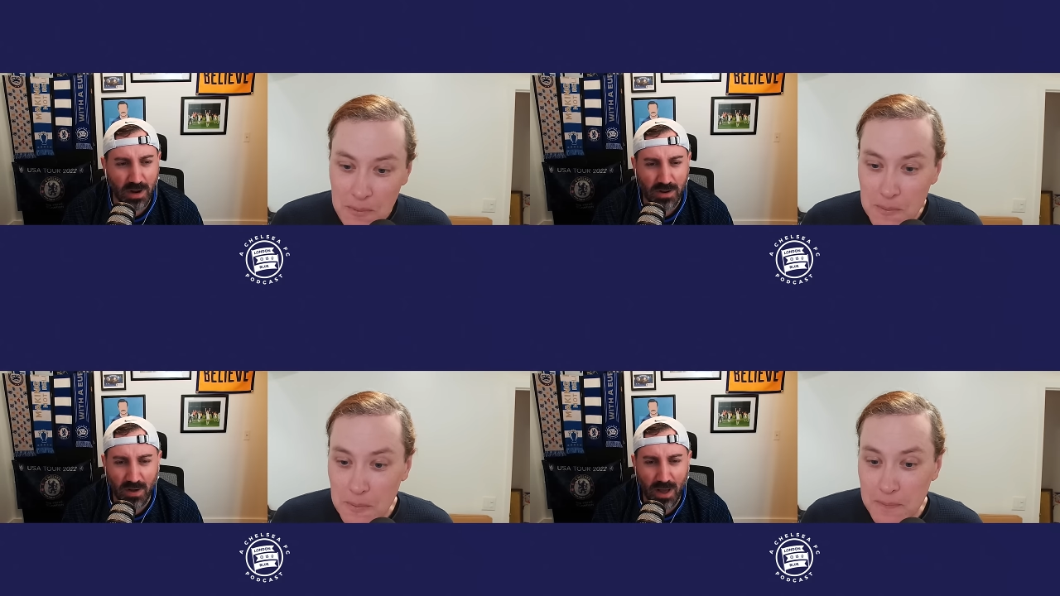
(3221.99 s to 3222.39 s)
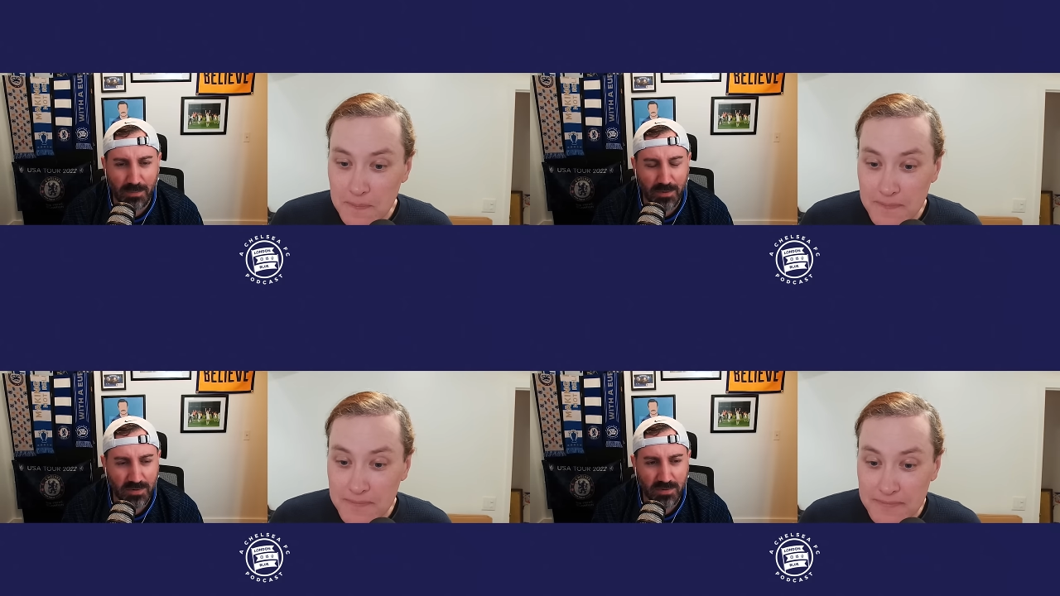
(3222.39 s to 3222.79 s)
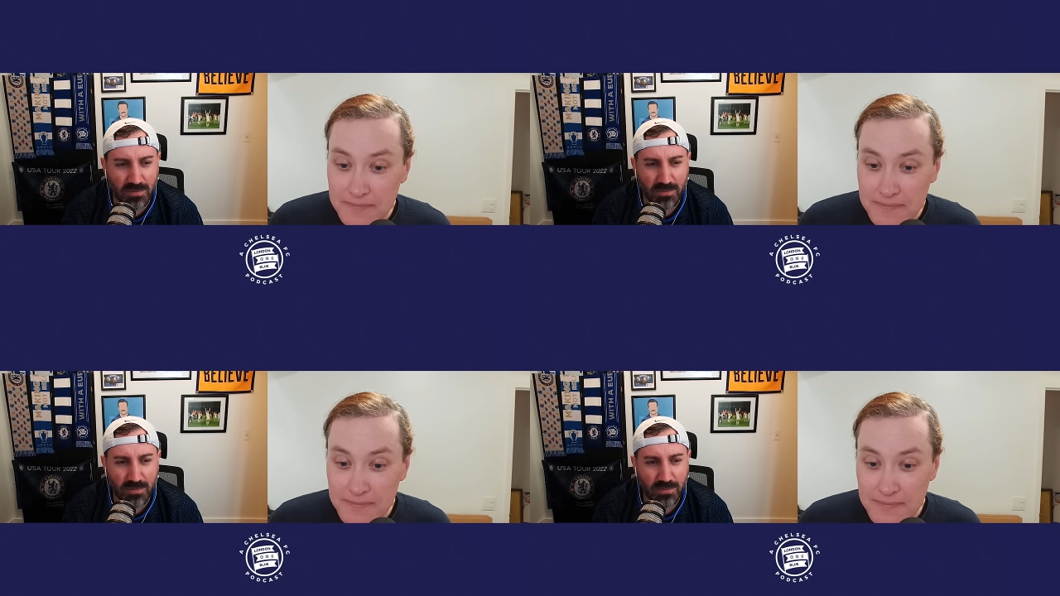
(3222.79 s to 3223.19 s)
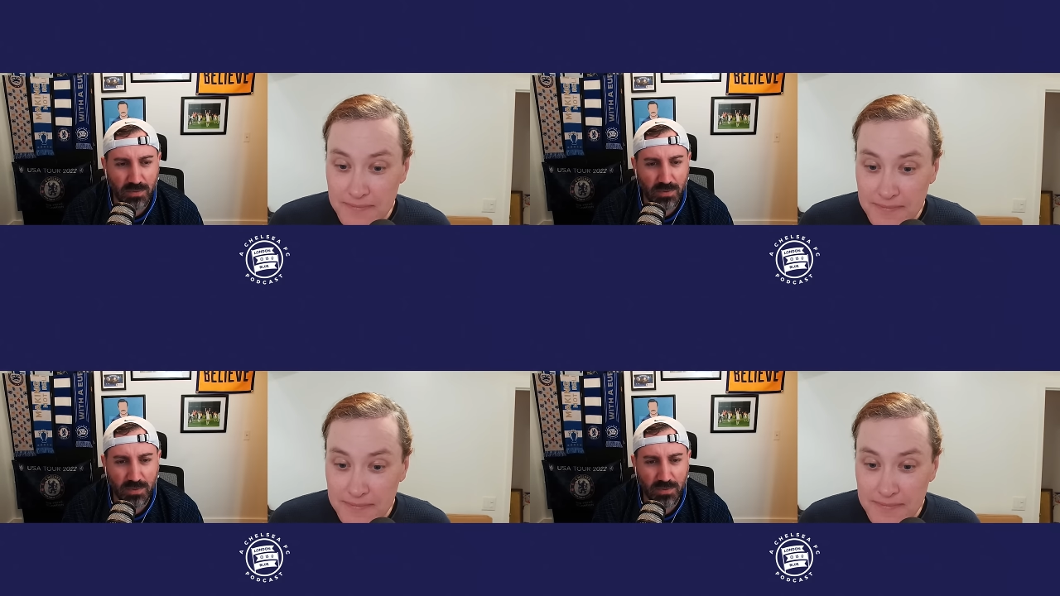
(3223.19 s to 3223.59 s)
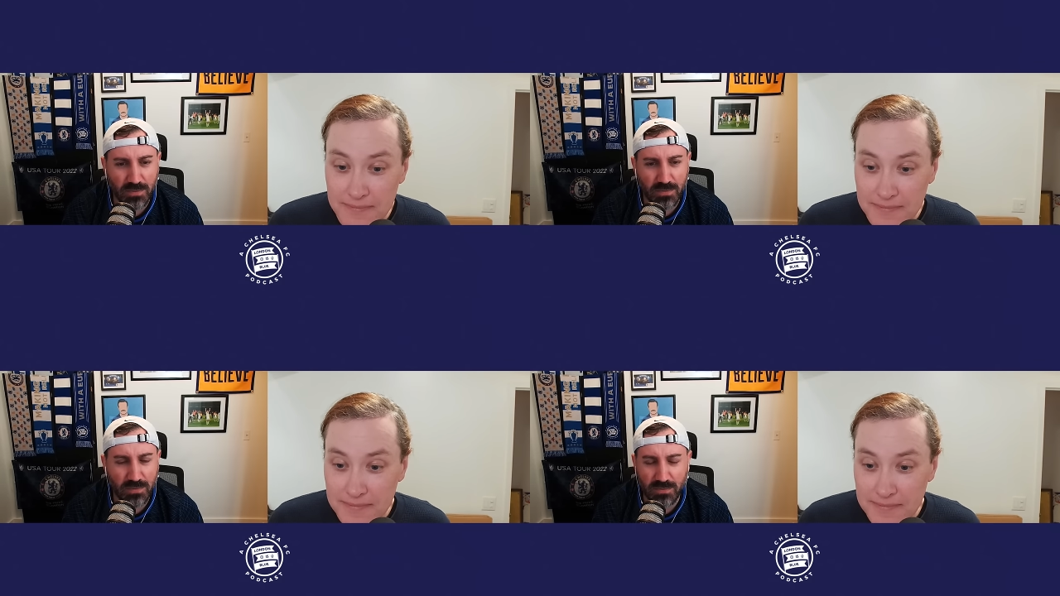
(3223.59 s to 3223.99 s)
Speaker 1: Klopp is
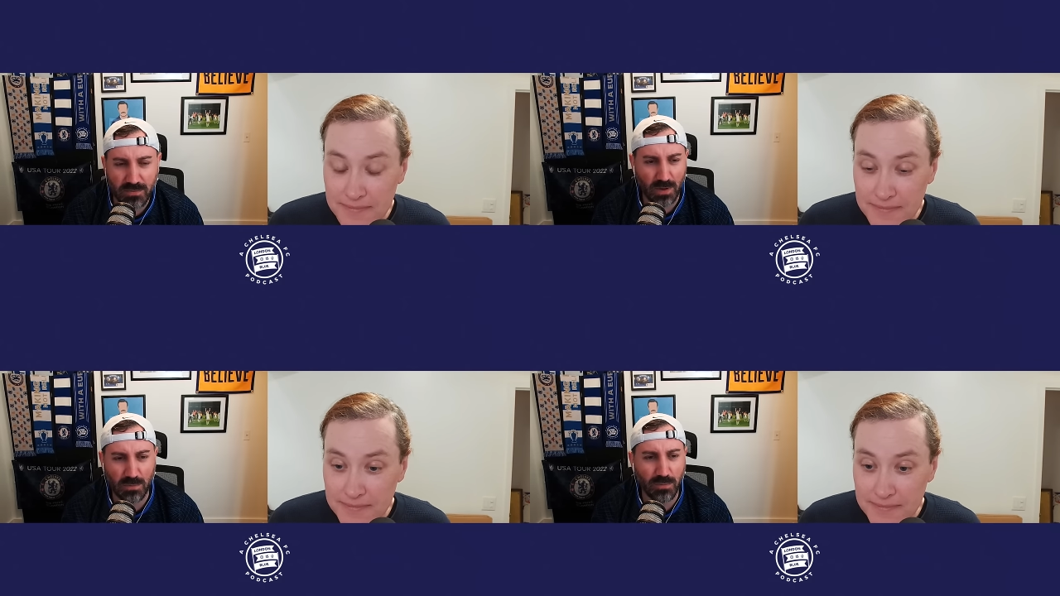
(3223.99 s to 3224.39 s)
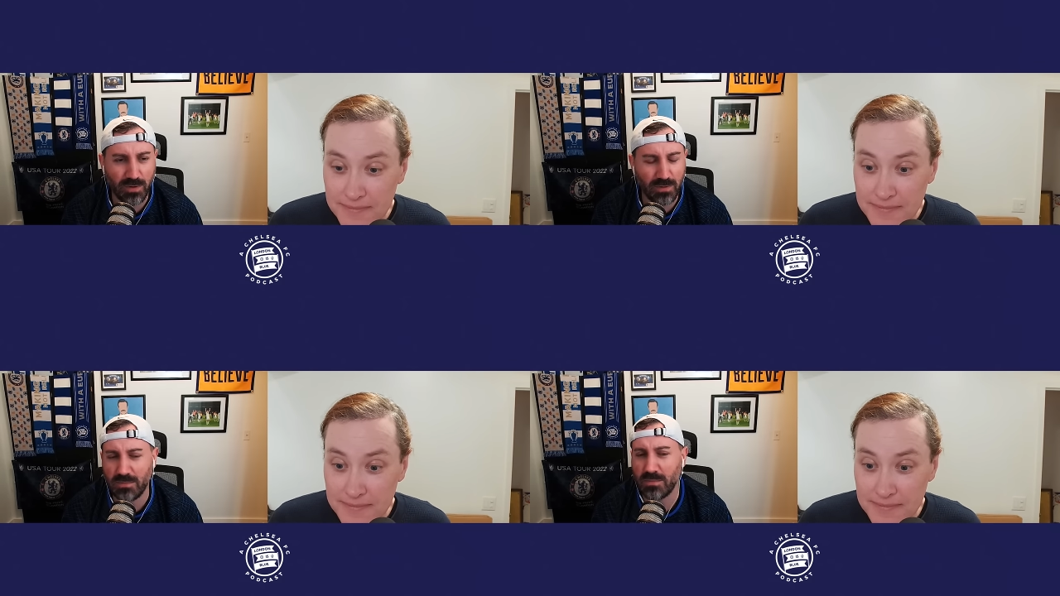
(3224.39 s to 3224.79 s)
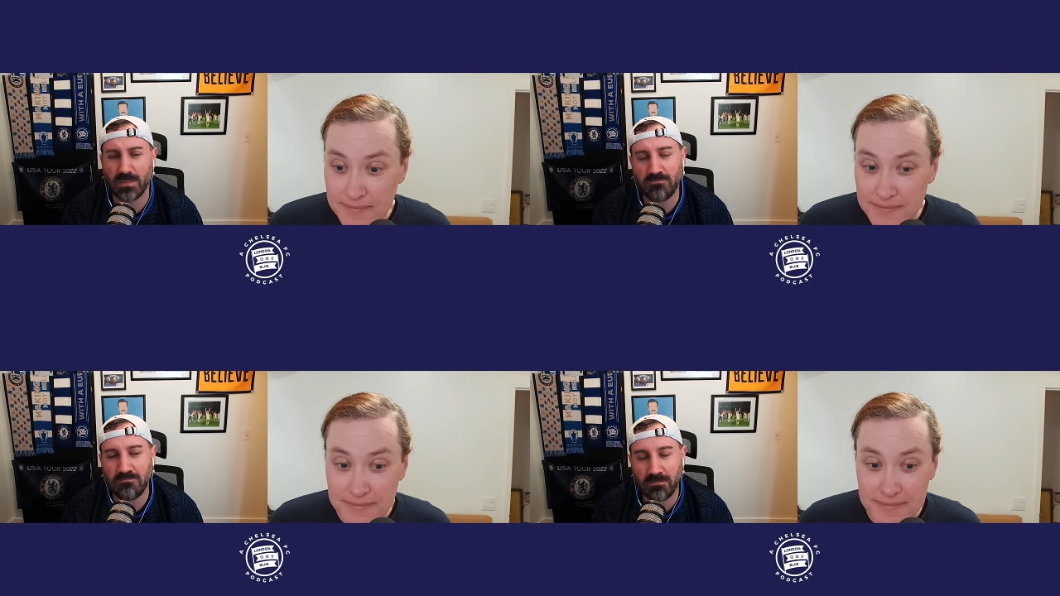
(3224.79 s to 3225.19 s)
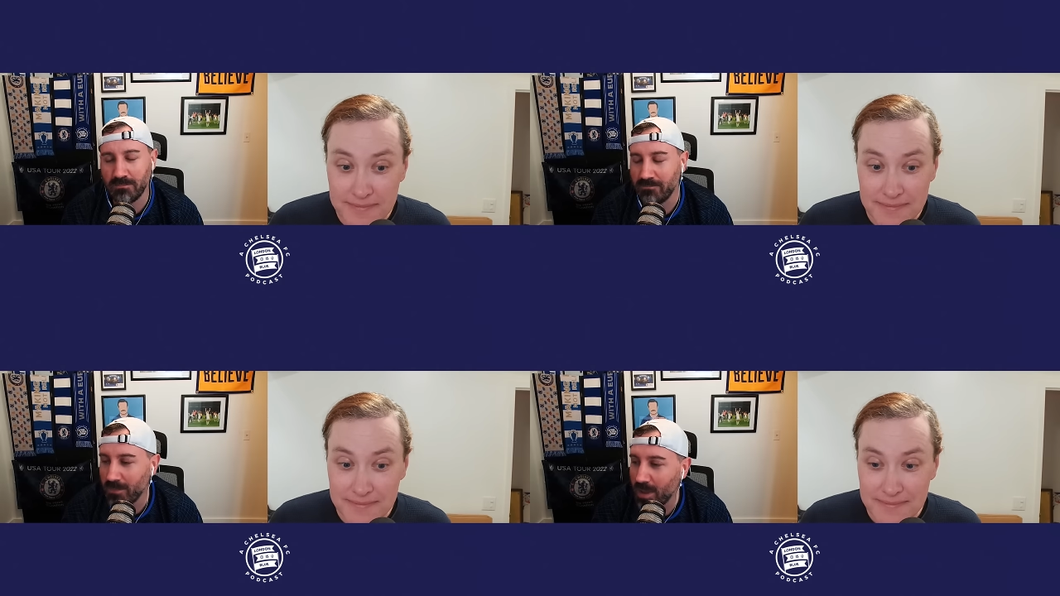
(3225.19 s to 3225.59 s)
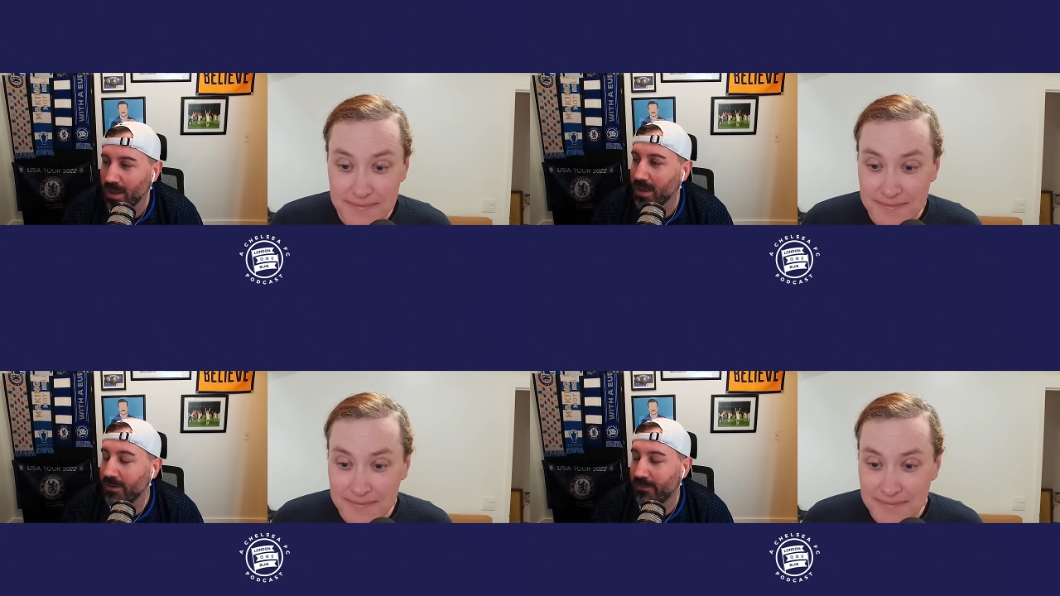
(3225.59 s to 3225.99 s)
unbelievable. Hmm.
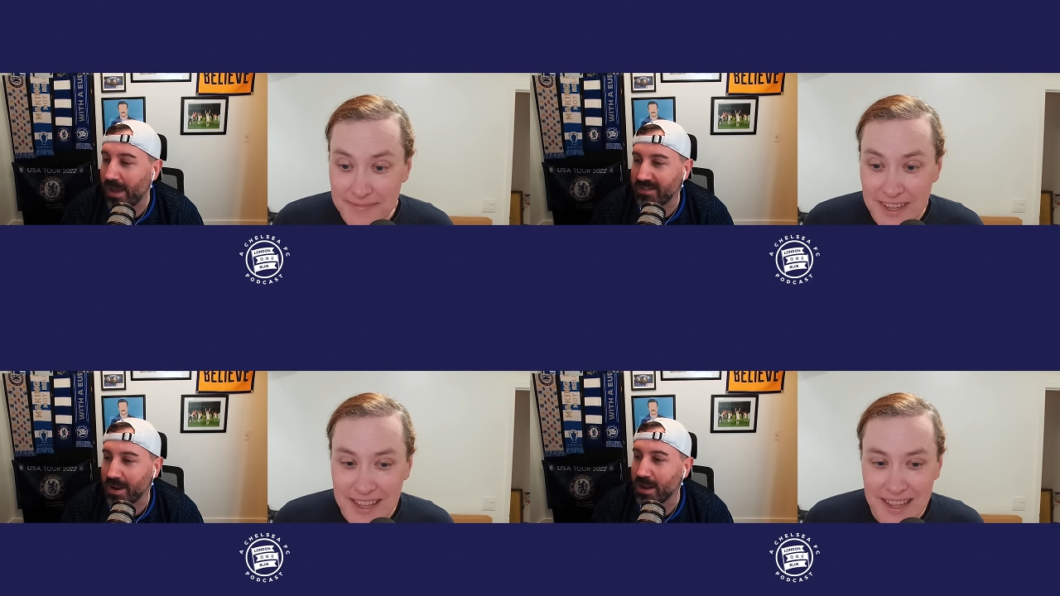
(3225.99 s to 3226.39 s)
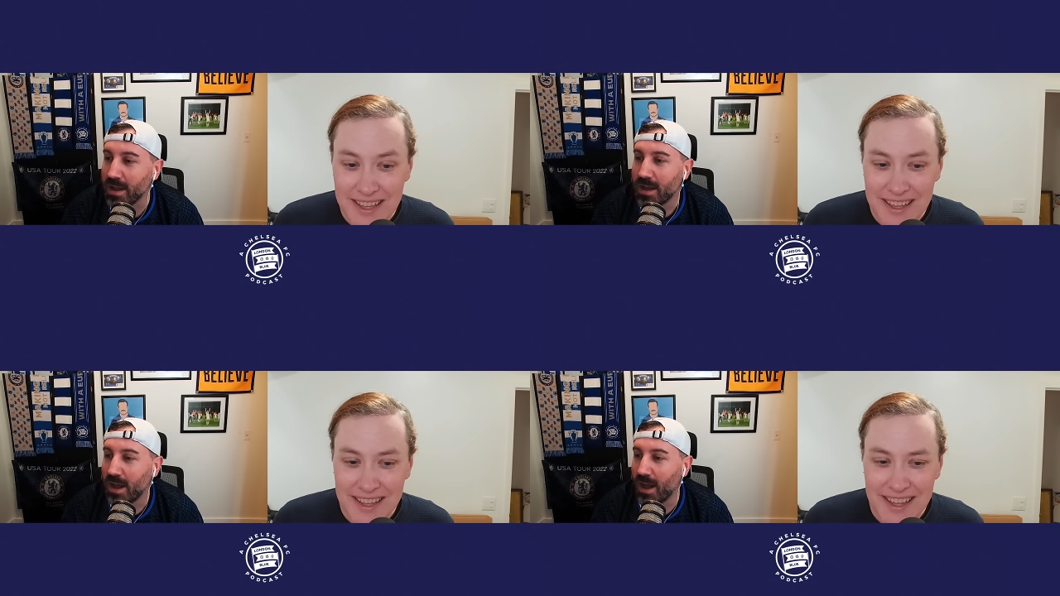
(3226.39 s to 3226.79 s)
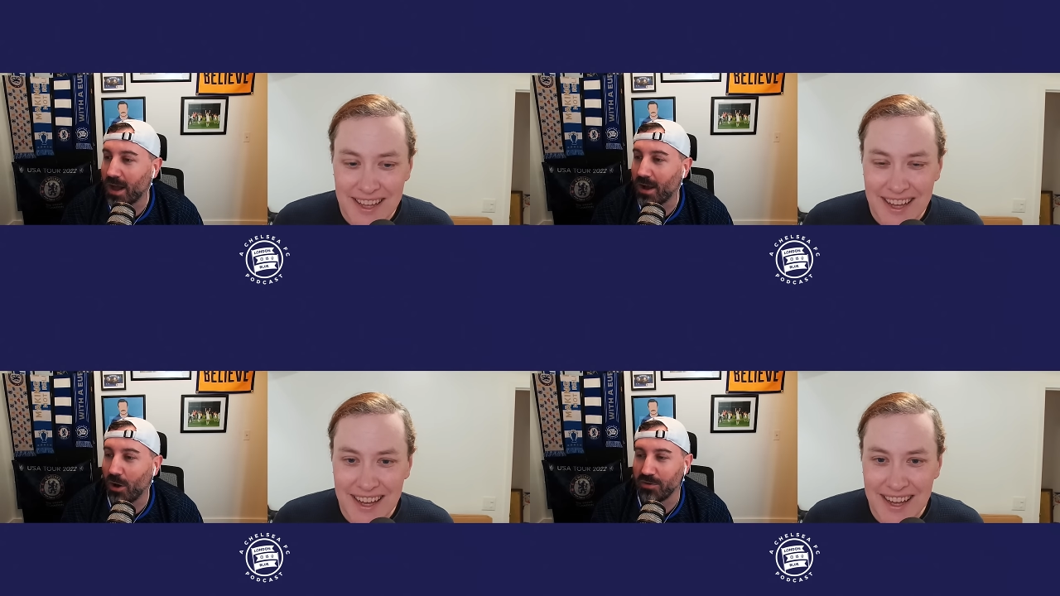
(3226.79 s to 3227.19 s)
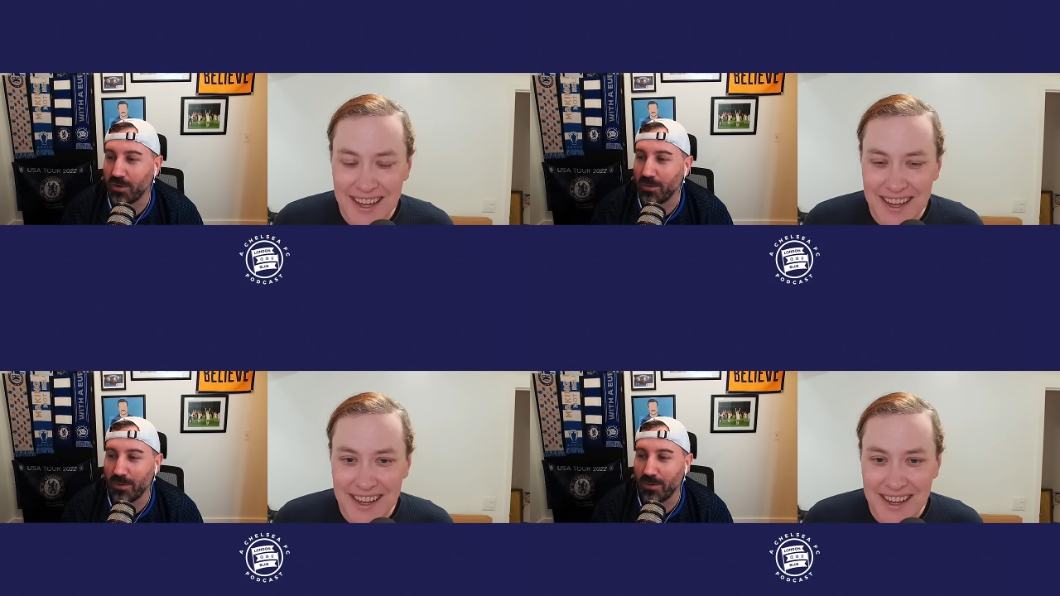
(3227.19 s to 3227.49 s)
Fascinating. Uh, also,